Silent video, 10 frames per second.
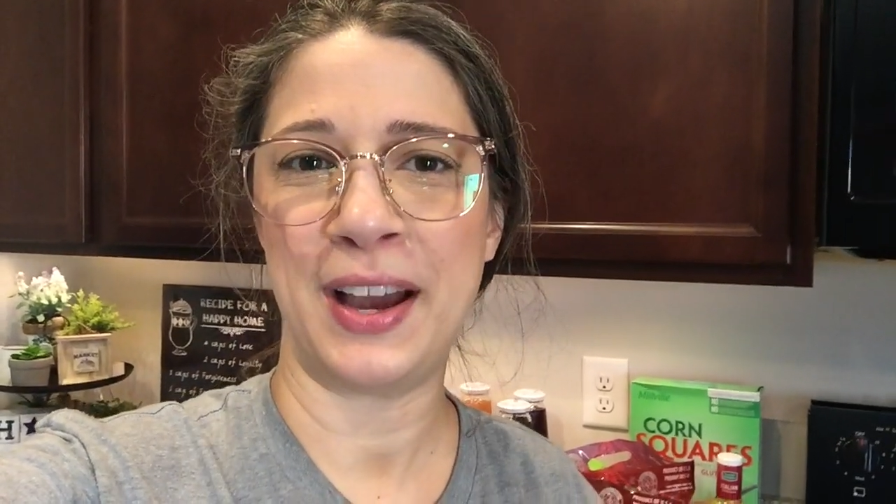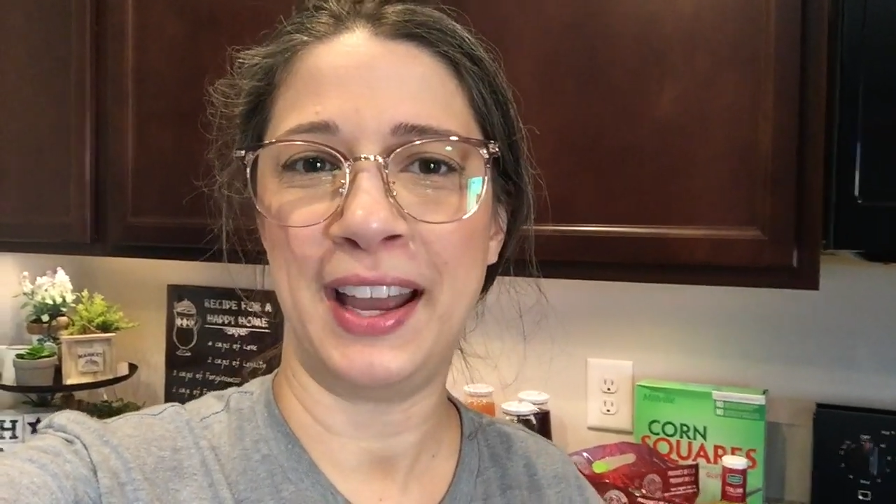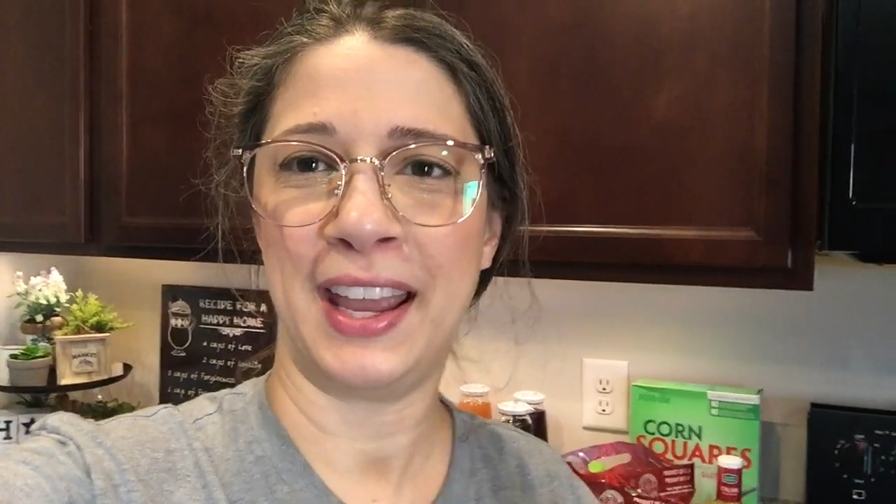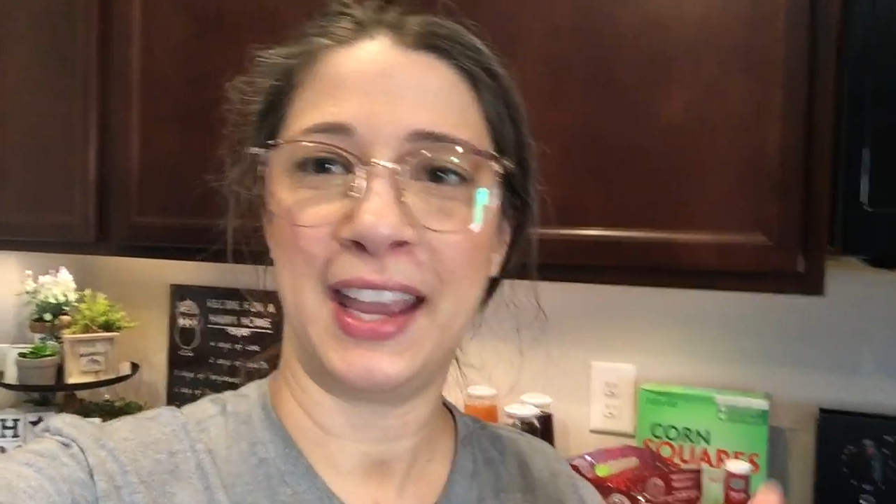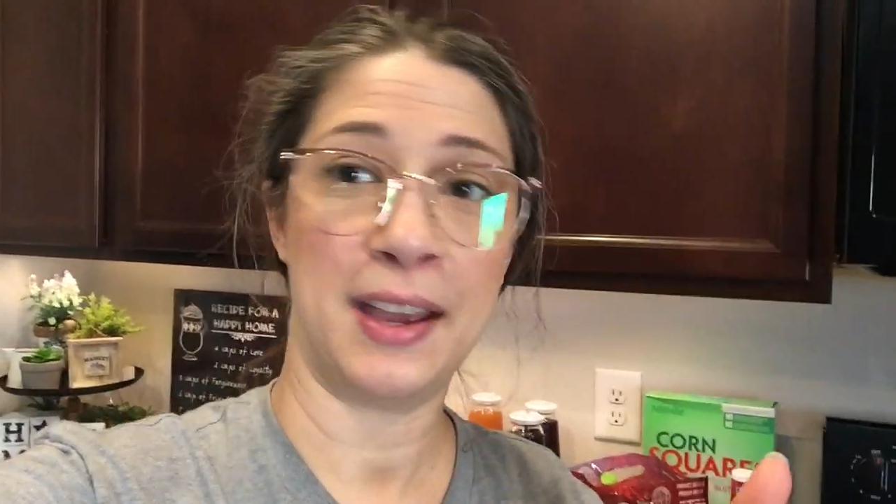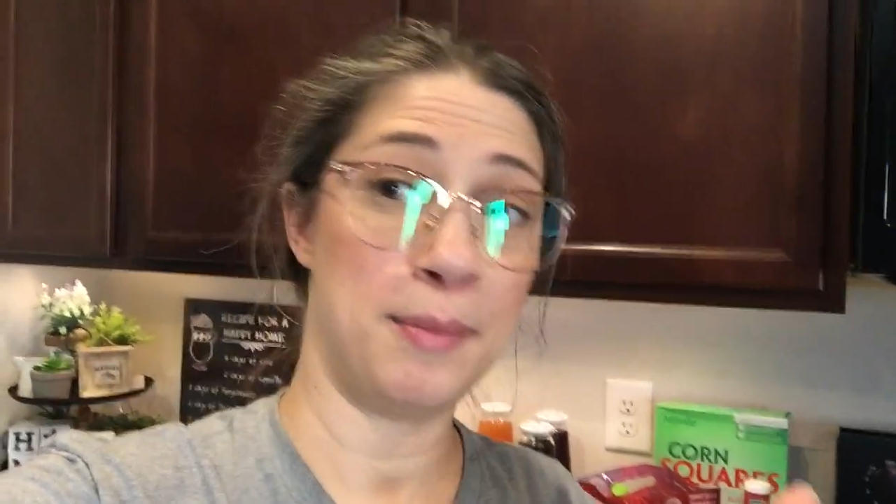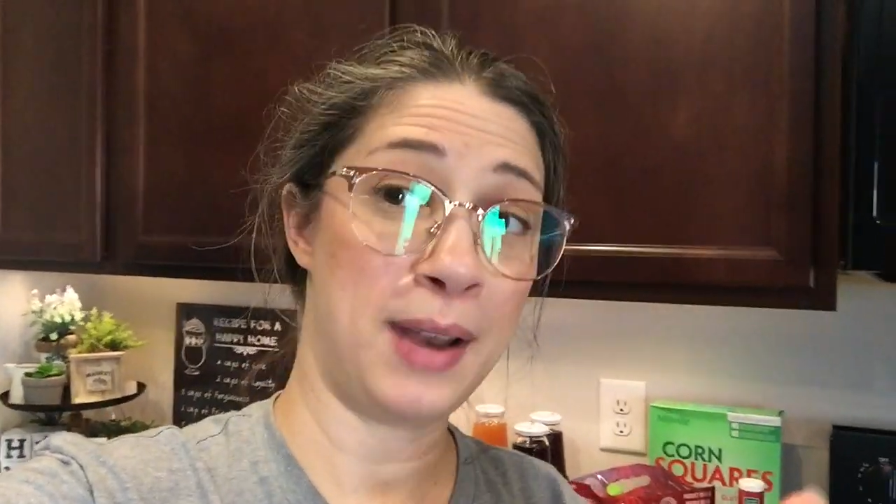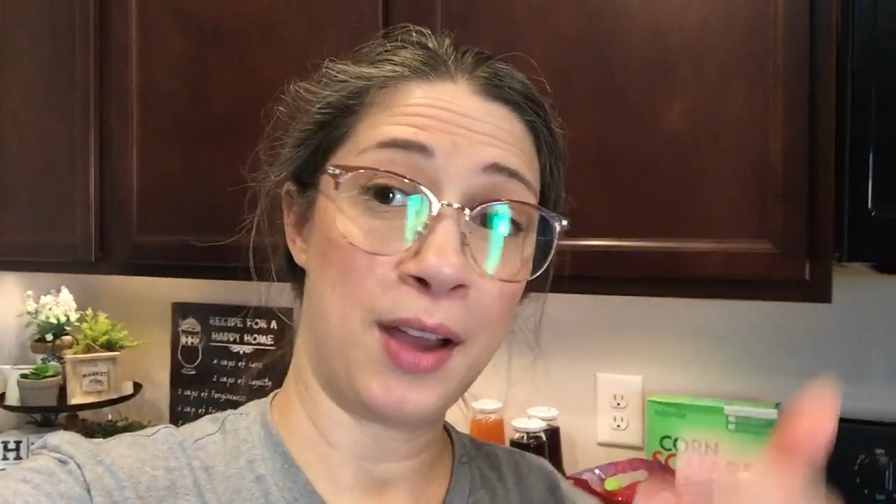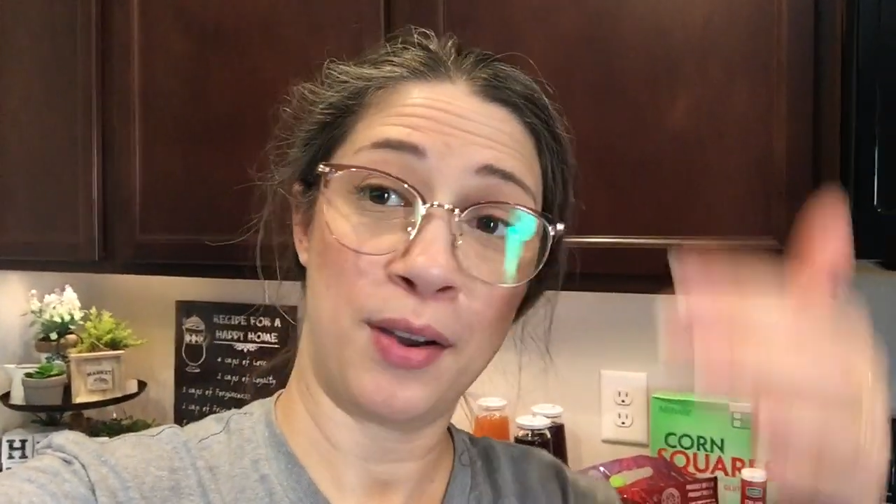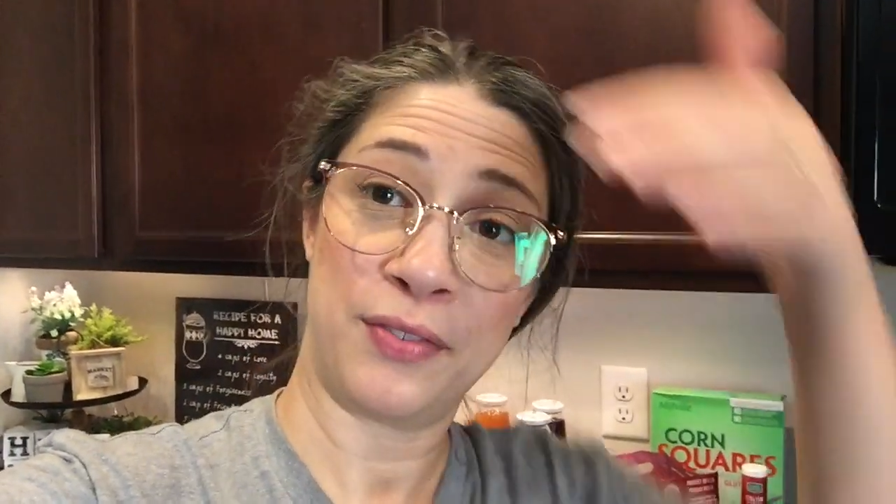I
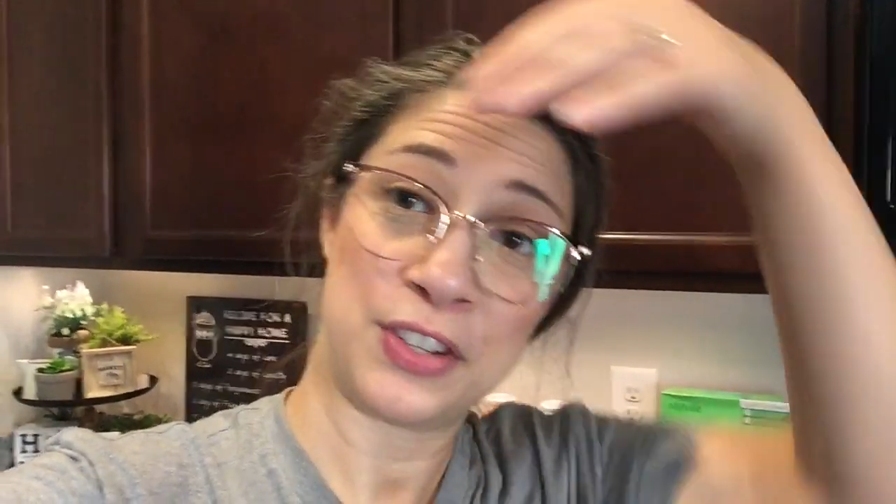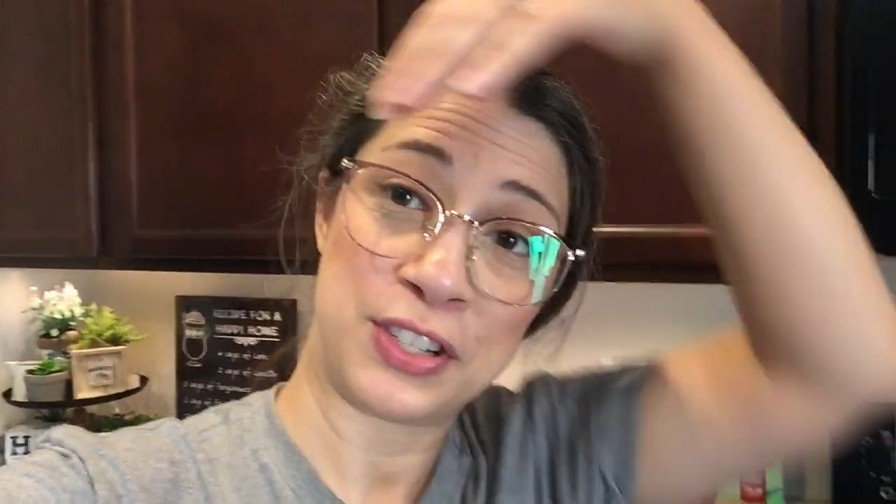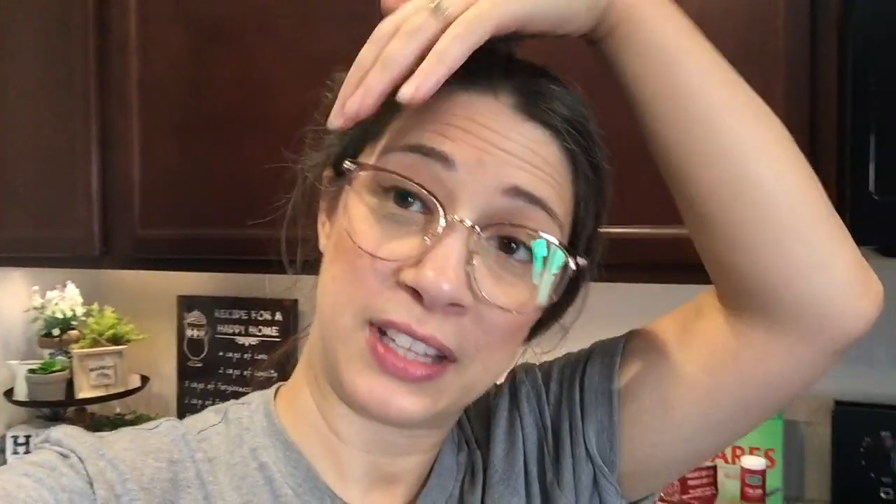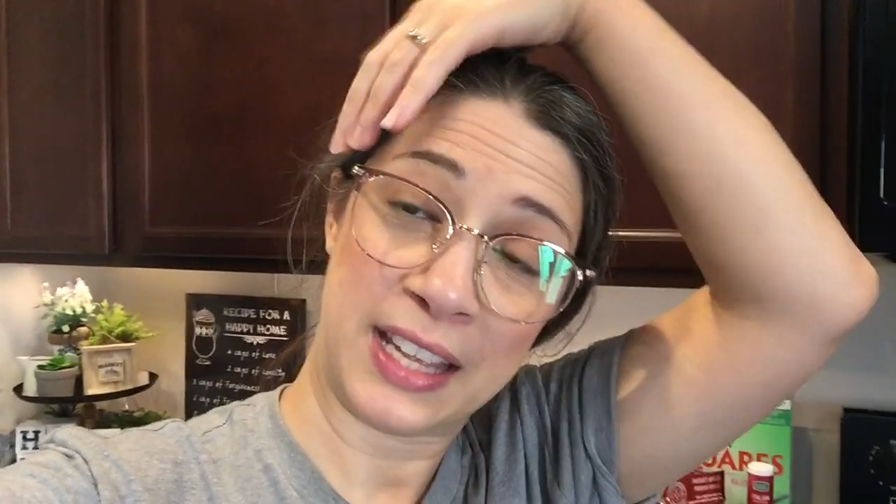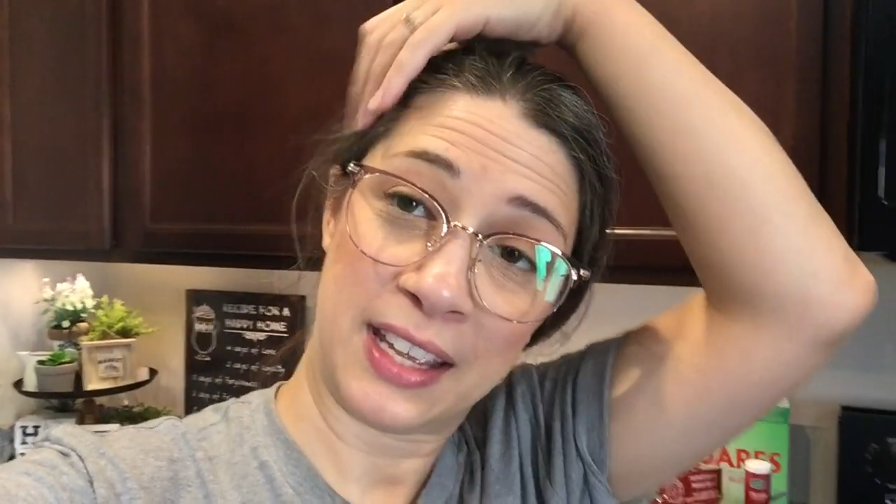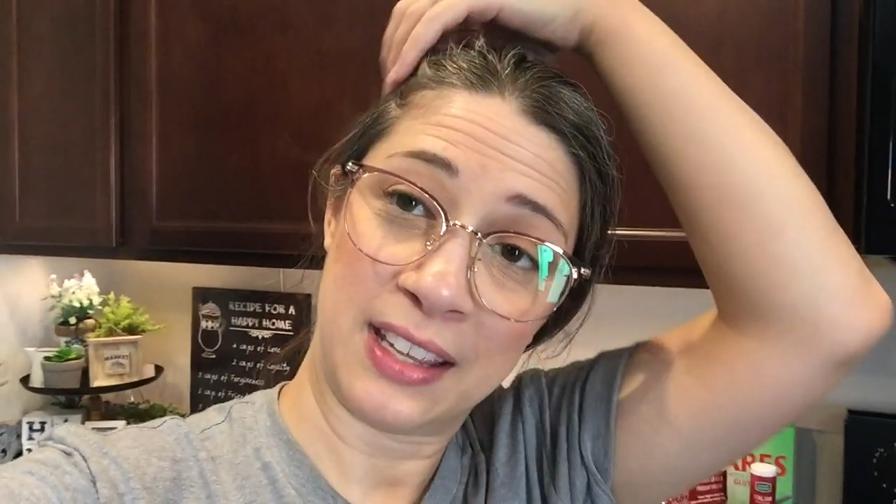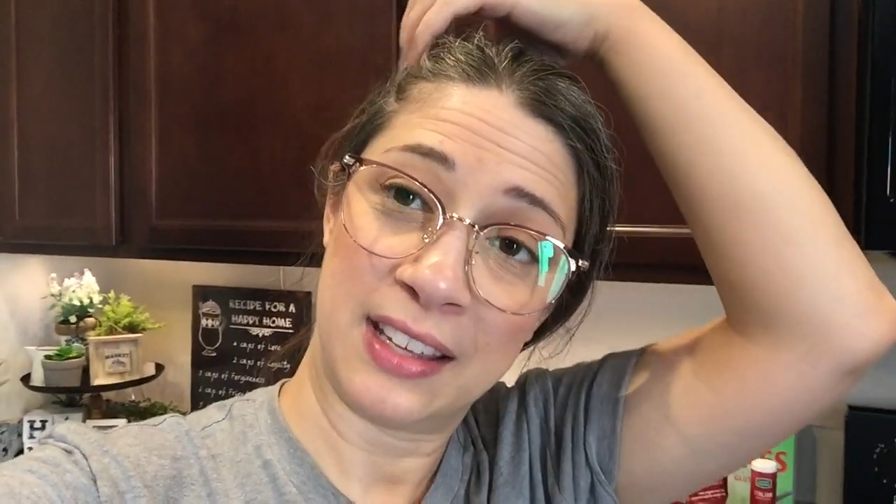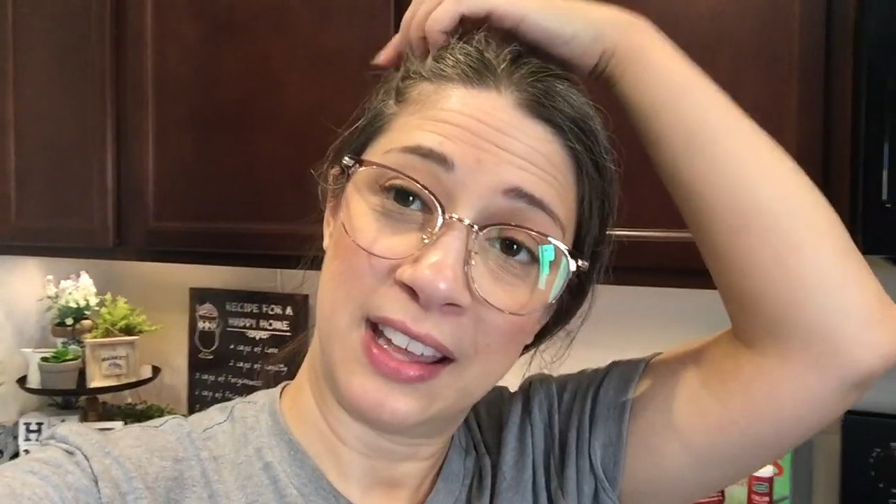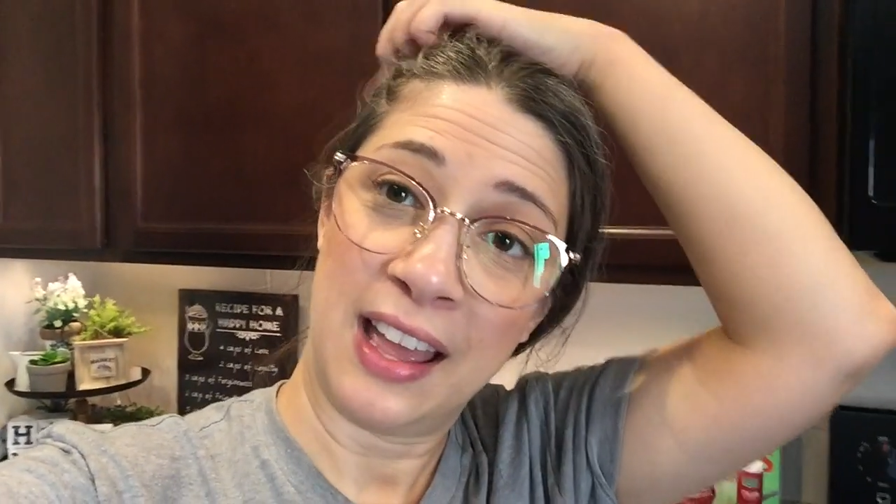am now officially